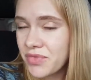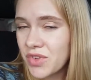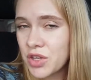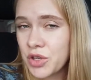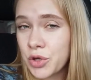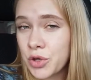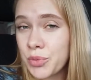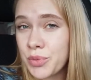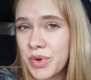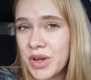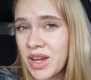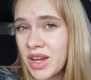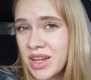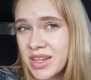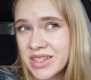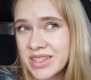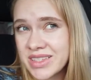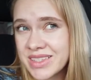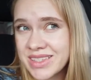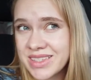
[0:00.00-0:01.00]

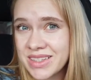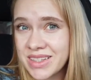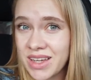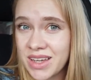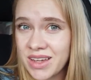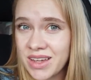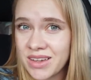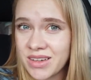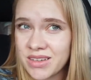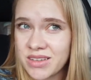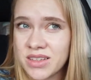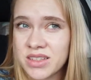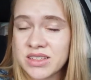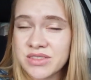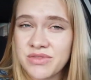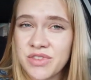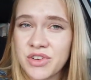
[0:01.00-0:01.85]
humans, it's